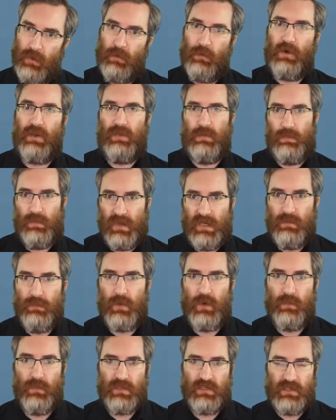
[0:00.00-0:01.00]
one of the big
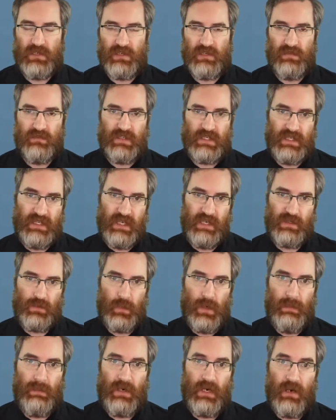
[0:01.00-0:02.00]
purposes of today's
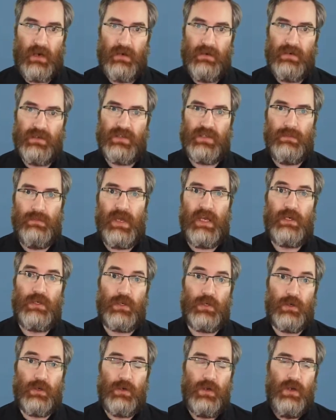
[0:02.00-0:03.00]
webinar is to make
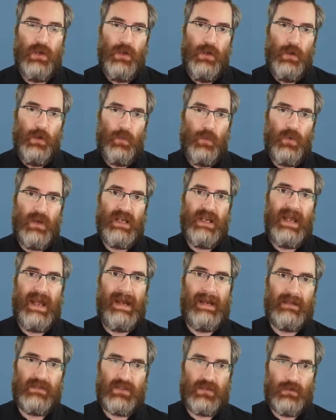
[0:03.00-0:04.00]
sure we
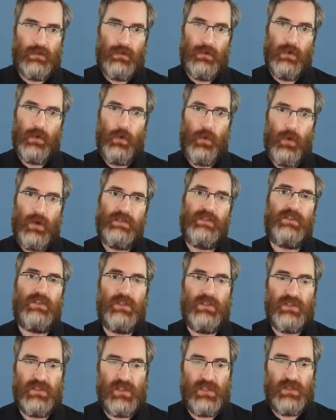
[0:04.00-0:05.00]
answer
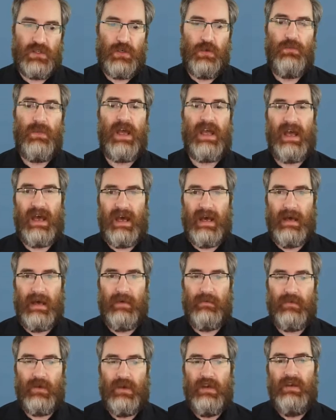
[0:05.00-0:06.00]
questions that you may
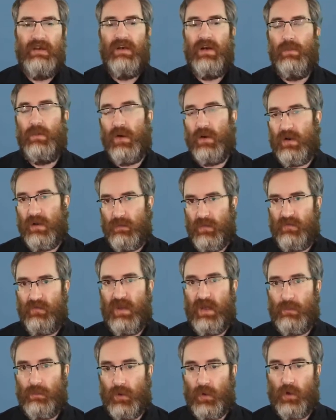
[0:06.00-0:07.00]
have about
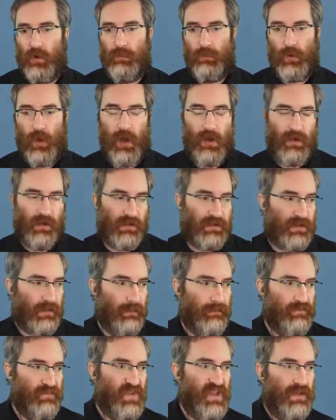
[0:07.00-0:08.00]
Epiphan Pearl products.
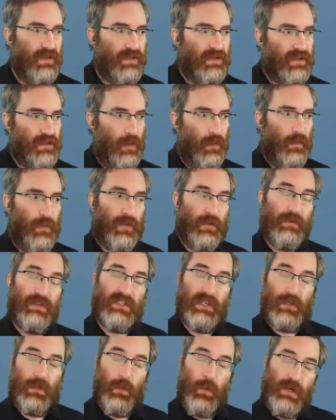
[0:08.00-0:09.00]
So there is
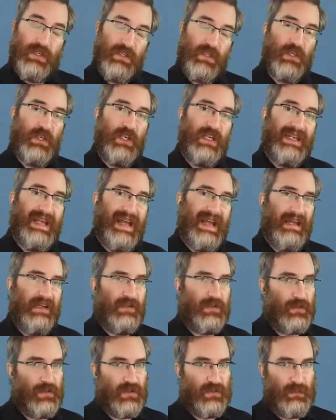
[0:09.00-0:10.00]
a question and
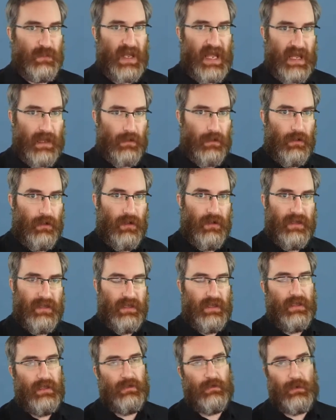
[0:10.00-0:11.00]
answers panel
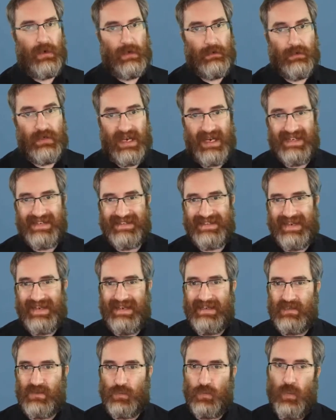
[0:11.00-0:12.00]
in Crowdcast
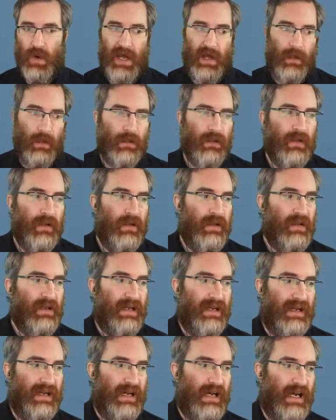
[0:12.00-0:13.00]
as well.
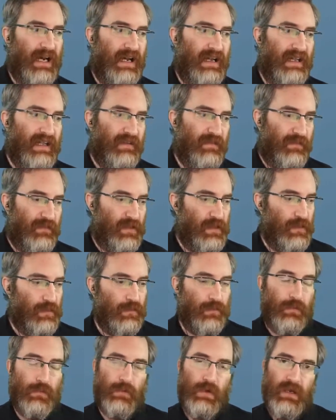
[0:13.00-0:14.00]
If
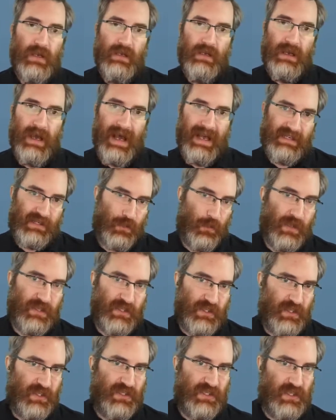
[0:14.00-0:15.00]
you ask
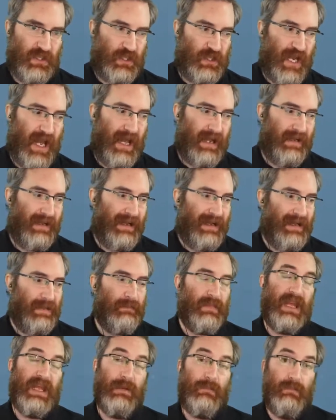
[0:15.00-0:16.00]
questions in chat, I
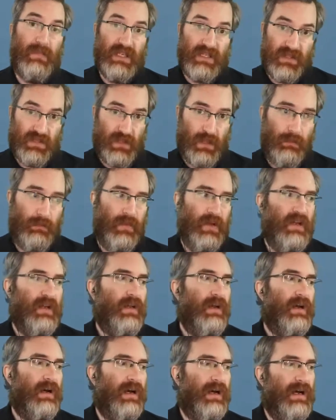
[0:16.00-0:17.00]
may miss them.
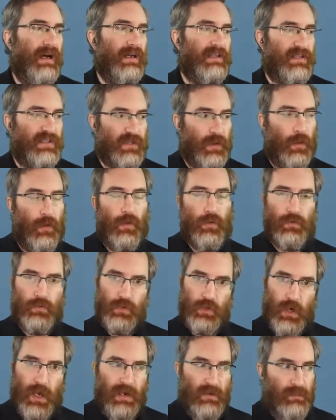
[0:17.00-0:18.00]
So
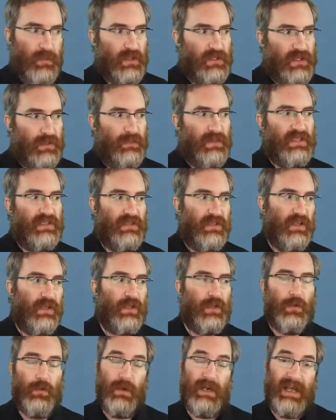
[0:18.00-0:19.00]
try to put them into the
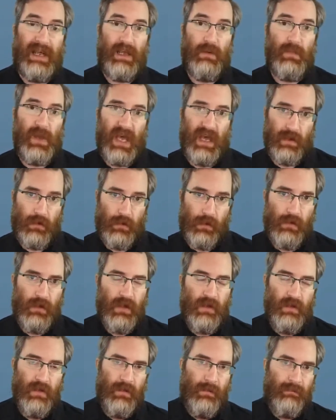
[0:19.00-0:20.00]
Q&A panel.
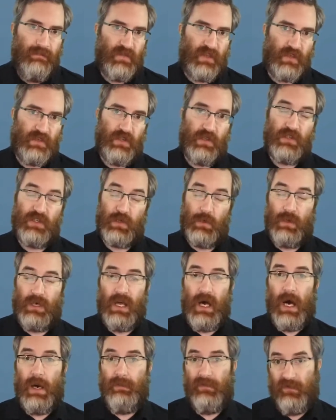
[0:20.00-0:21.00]
There's also an
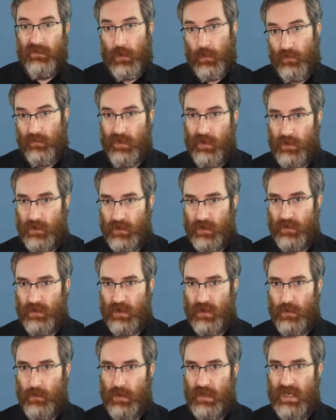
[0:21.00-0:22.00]
upvote function in the
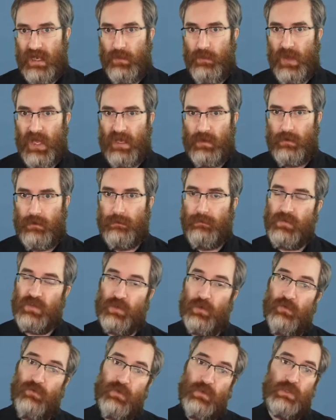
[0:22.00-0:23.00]
Q&A panel.
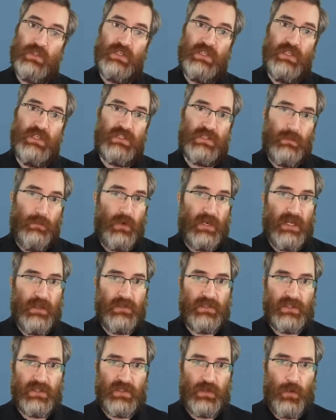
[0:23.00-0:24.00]
So if you see someone
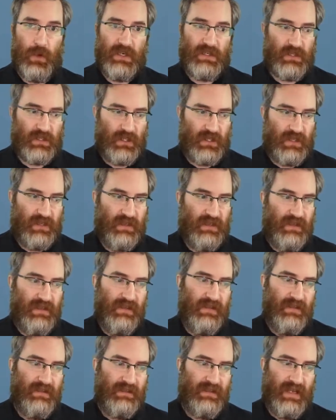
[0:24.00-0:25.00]
else's question
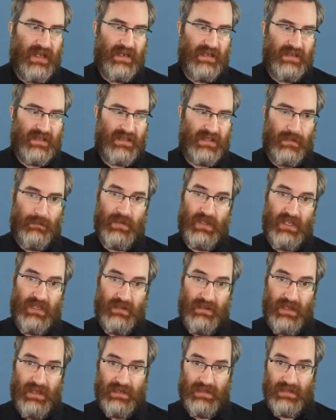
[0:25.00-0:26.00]
that is something
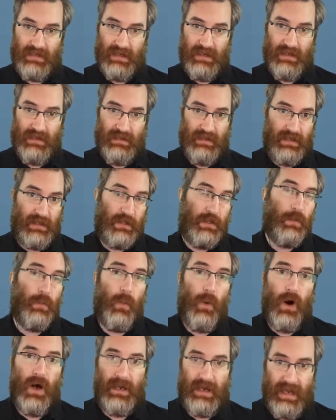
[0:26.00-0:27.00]
that you
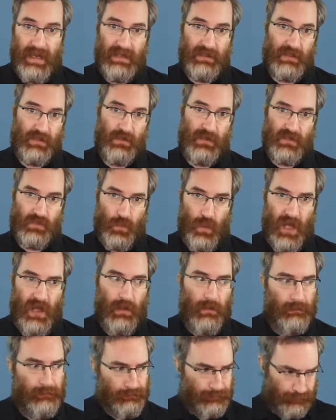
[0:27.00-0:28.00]
want answered as well,